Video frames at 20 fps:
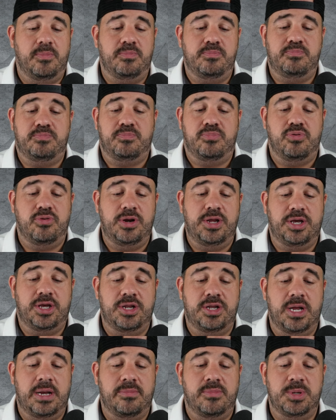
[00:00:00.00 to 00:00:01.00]
Pretty good
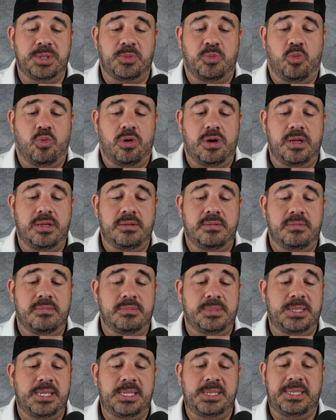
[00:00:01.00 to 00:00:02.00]
numbers. 1,
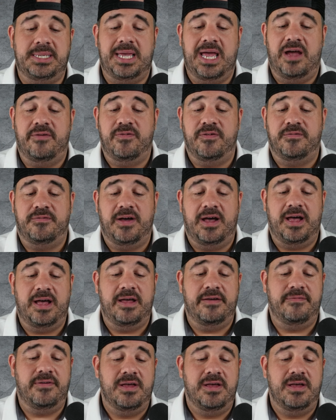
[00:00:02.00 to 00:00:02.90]
since he got him for 5.